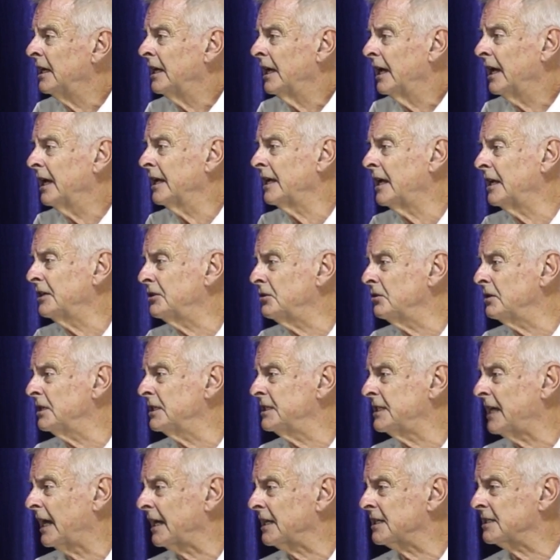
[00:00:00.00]
and I took a
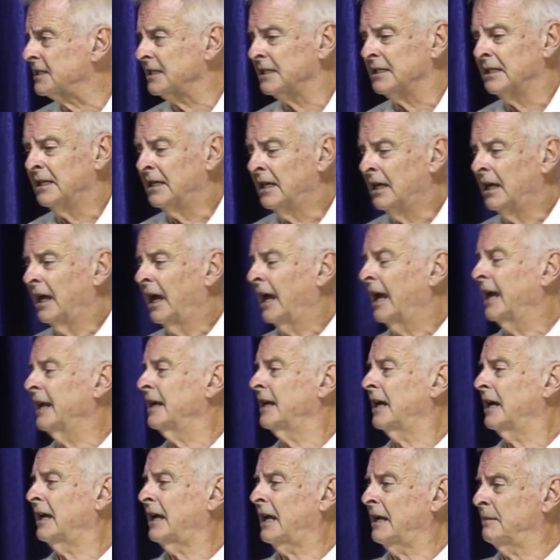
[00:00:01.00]
taxi,
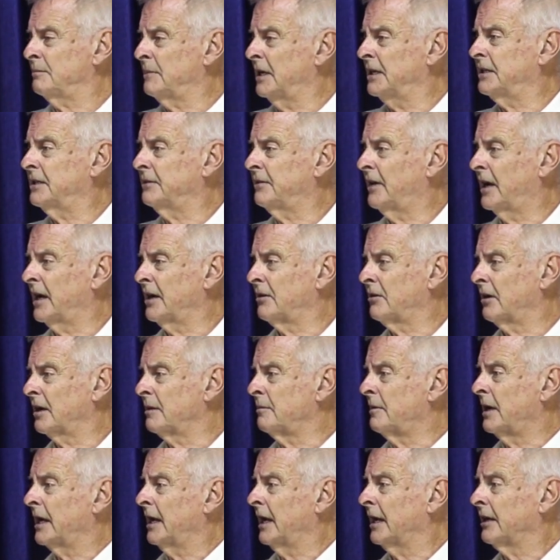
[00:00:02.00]
and I had my divine rod
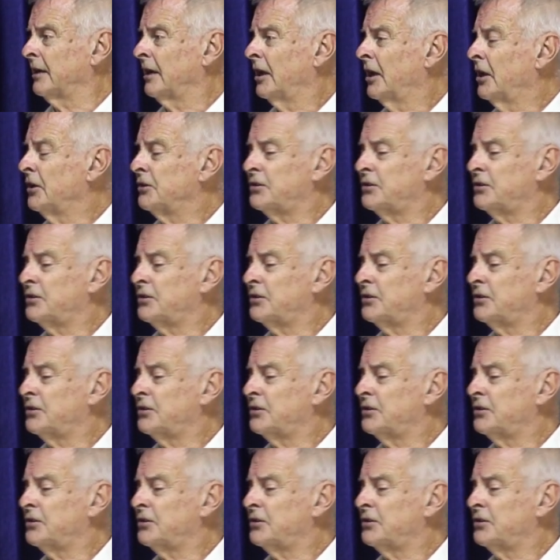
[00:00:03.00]
in my hand.